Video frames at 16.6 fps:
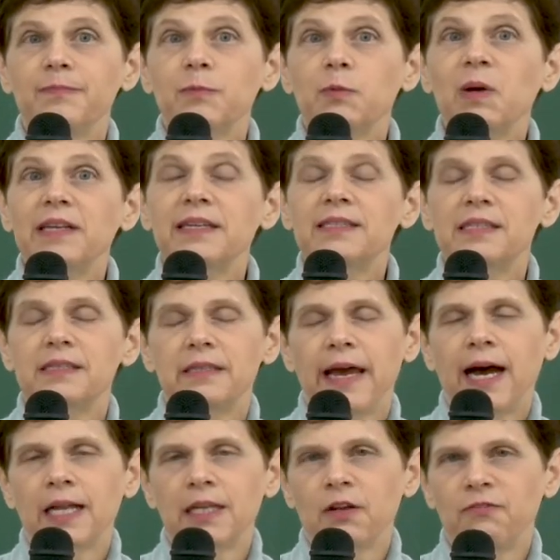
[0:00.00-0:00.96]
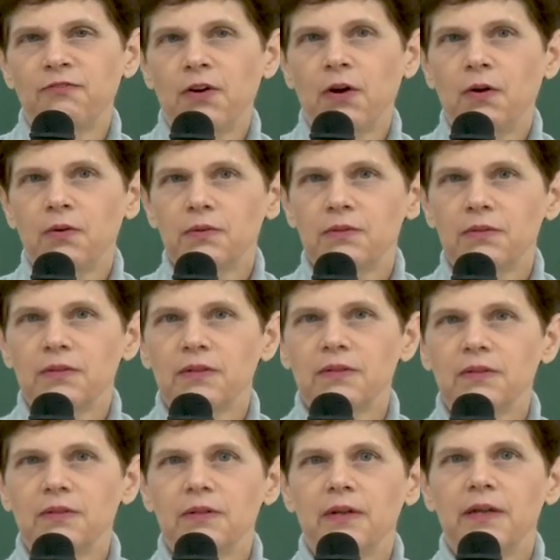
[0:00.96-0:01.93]
Well, it's an allophone.
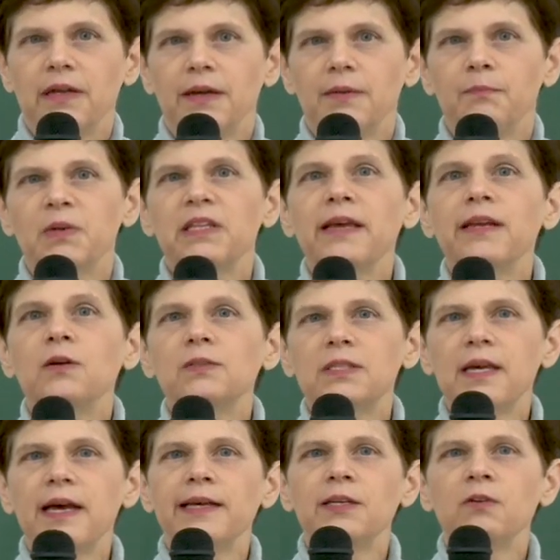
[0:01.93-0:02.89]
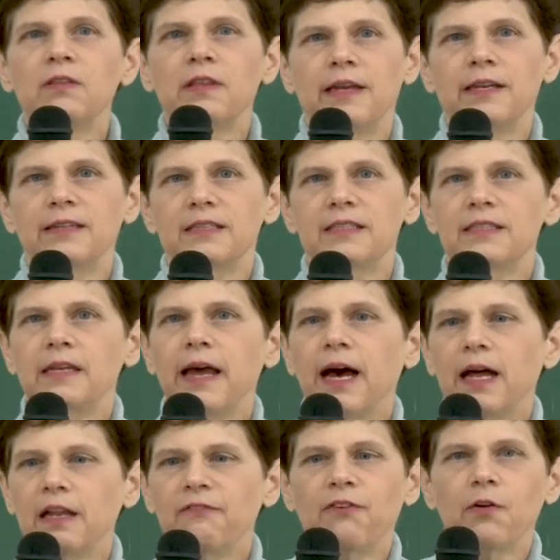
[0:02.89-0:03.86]
But they don't tell you then it's an
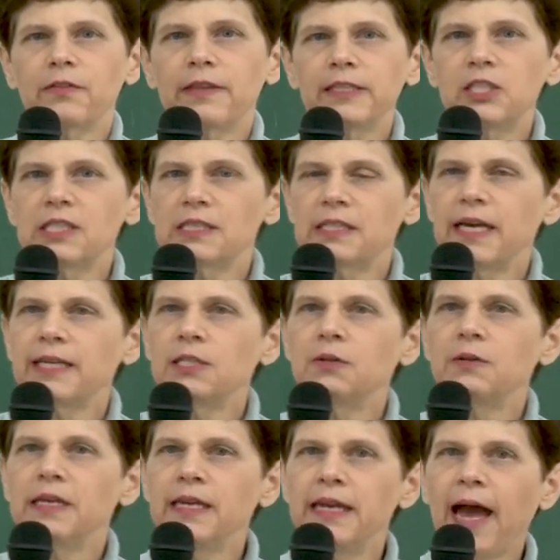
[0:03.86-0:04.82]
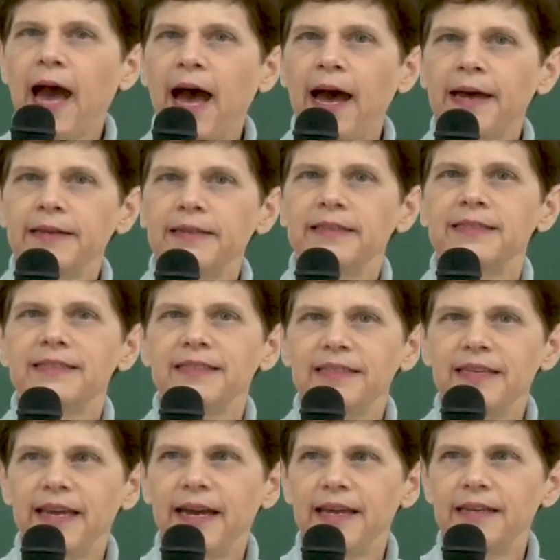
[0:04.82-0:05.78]
allophone. They just tell you yi an is
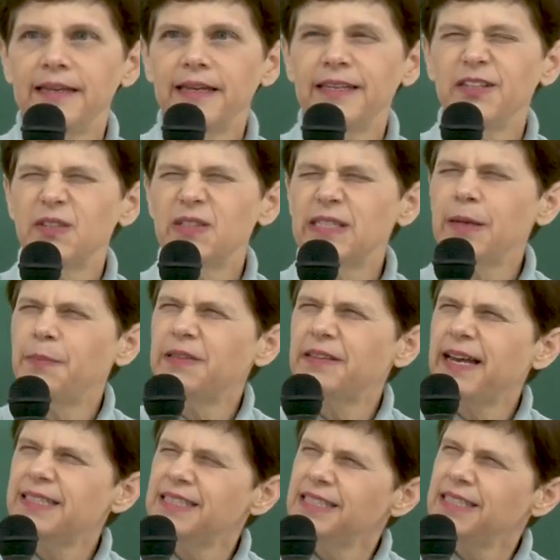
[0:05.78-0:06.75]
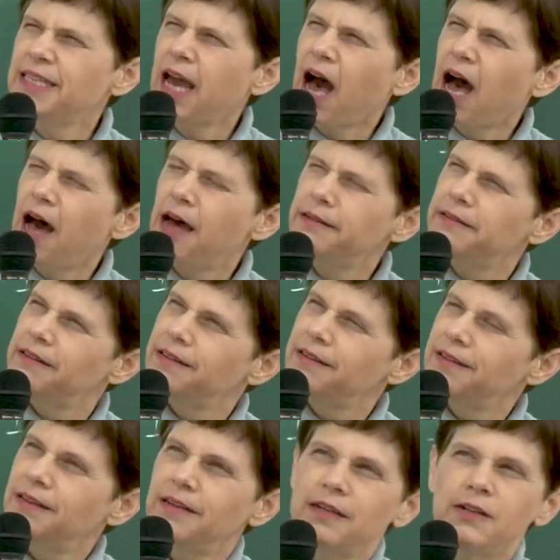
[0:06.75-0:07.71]
yin and you say, but that's yan.
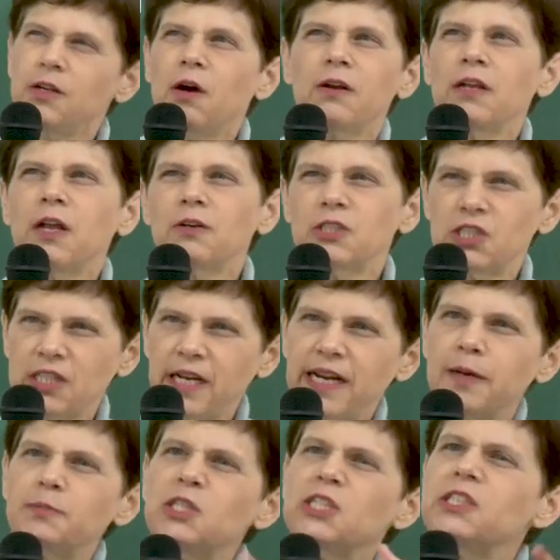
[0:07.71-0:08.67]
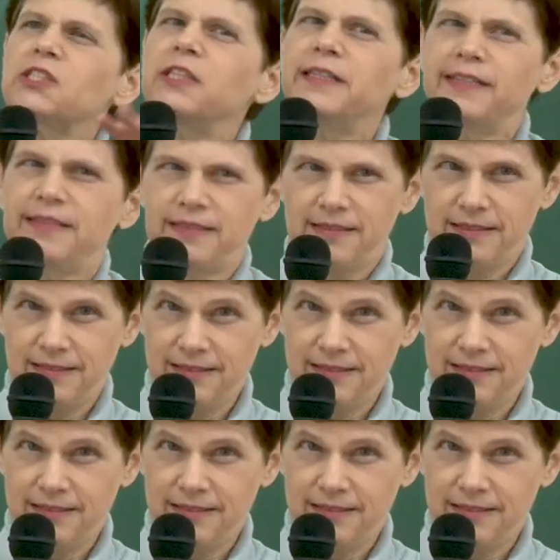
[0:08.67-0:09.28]
You go, no, shut up, just learn it.